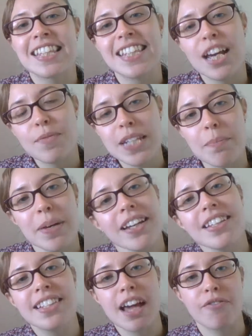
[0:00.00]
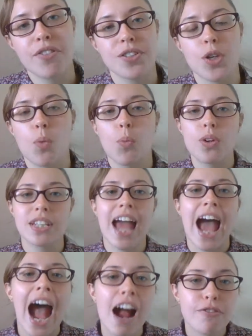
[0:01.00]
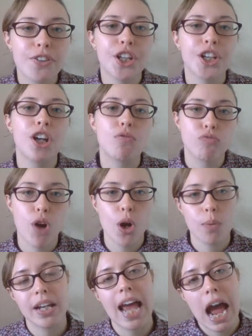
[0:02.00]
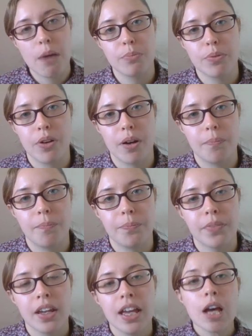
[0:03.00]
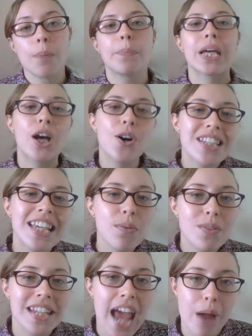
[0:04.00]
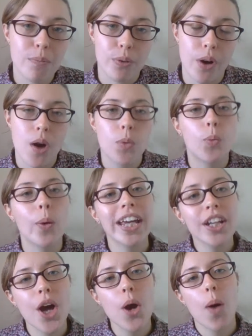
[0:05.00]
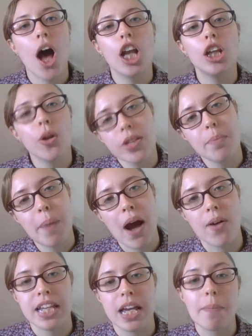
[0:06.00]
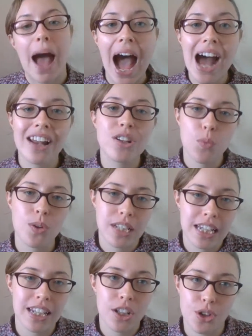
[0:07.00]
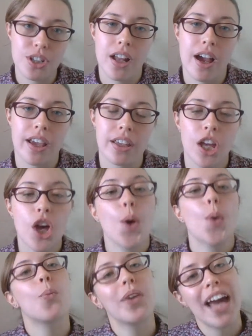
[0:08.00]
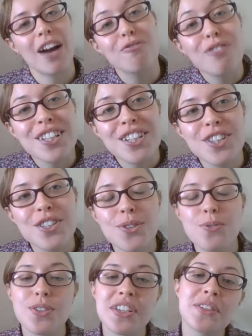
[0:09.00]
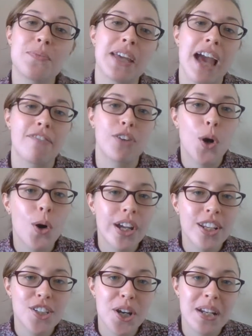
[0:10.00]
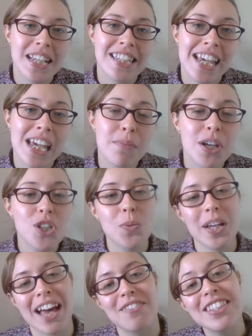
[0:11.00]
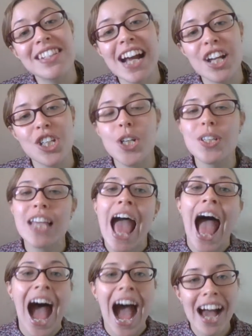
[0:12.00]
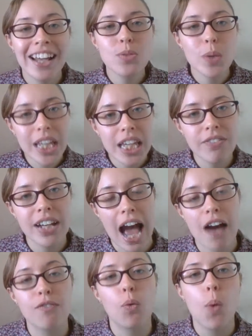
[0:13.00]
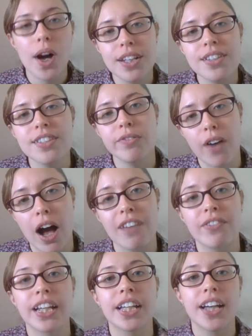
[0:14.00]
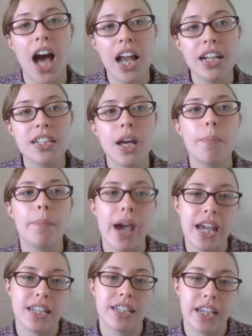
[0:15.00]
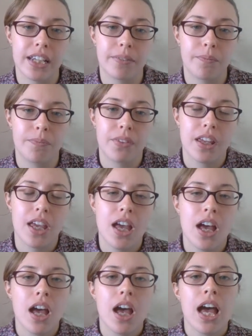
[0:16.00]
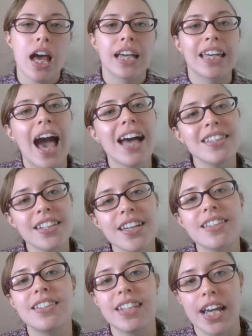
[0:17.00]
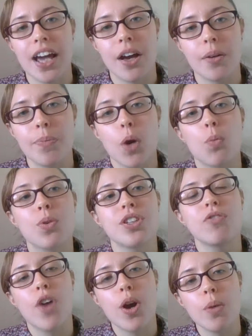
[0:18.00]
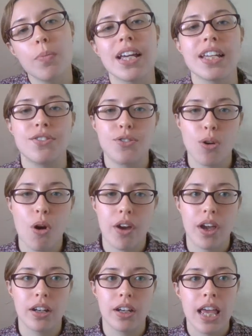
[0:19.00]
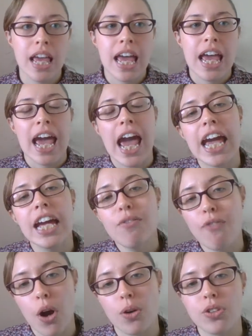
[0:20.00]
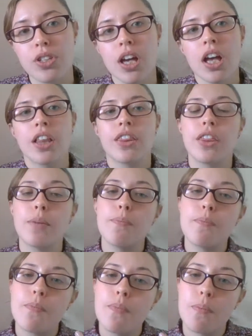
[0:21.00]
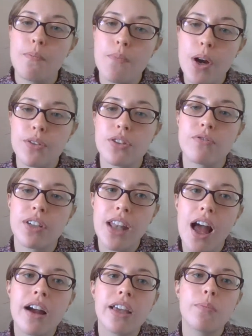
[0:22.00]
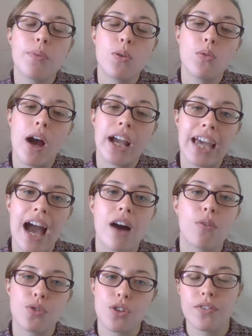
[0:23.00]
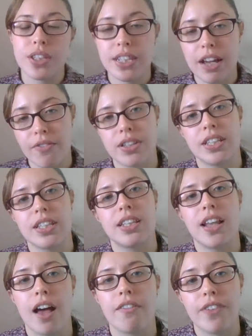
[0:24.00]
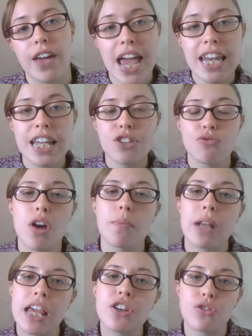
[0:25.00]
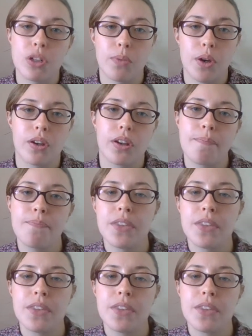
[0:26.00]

Septimius Severus was an African Roman emperor. Because he was an emperor, we know a lot about him and what he looked like. We have written sources, we have coins showing his image, we have statues, and we even have one surviving coloured painting. Cassius Dio was a Roman historian. He wrote the most reliable account of Severus's life in his Roman history book.